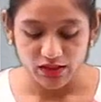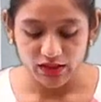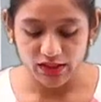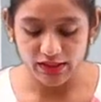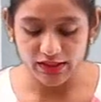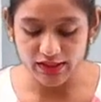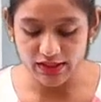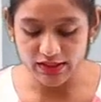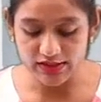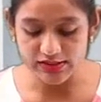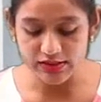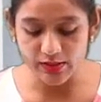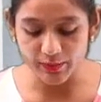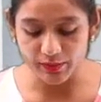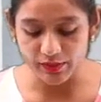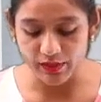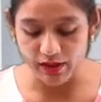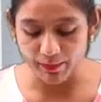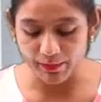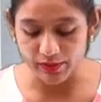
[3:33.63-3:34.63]
It is the
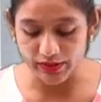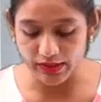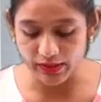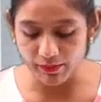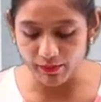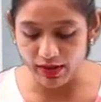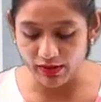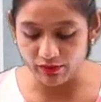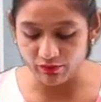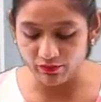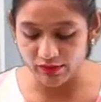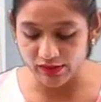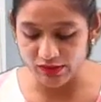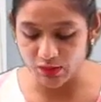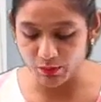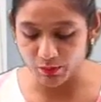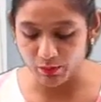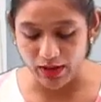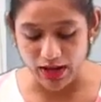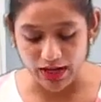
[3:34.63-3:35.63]
property by
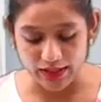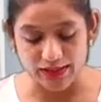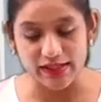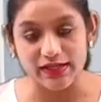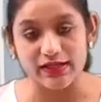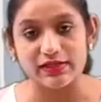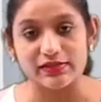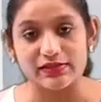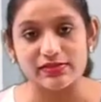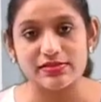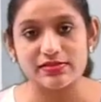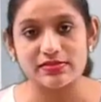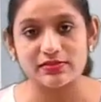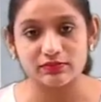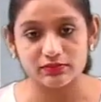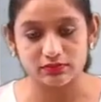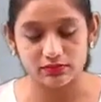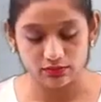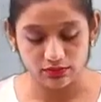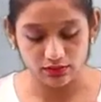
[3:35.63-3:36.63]
which particles
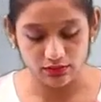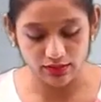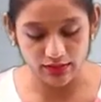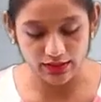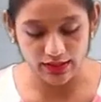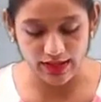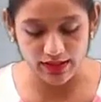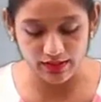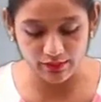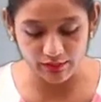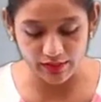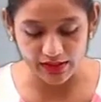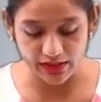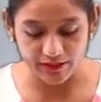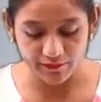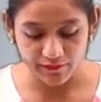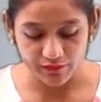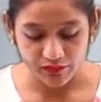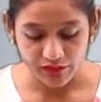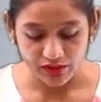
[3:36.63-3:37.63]
can
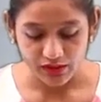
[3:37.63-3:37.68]
be